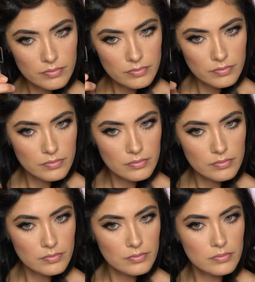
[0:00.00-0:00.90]

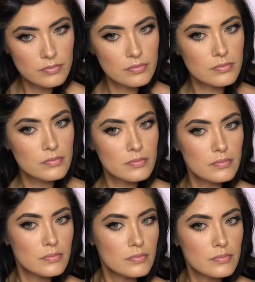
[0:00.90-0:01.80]

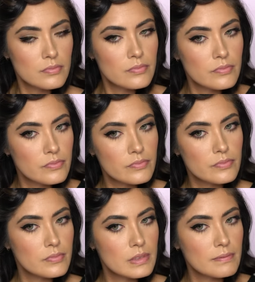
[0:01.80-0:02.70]

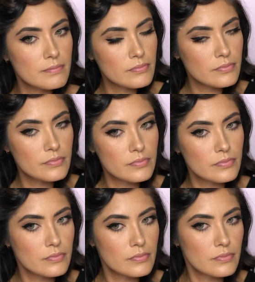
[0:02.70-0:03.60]

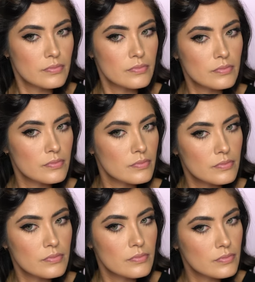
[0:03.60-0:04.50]

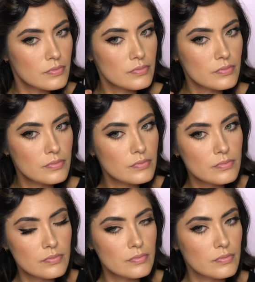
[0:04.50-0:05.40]

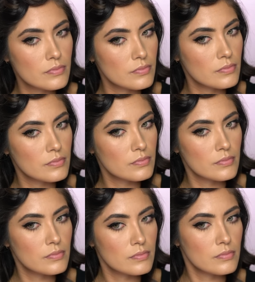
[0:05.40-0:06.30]

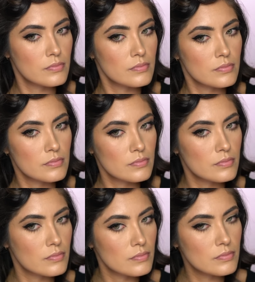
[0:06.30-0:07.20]

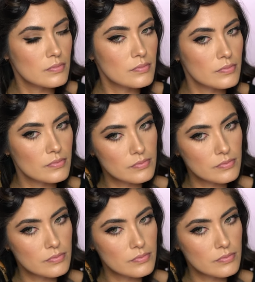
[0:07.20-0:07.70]
Nothing is said.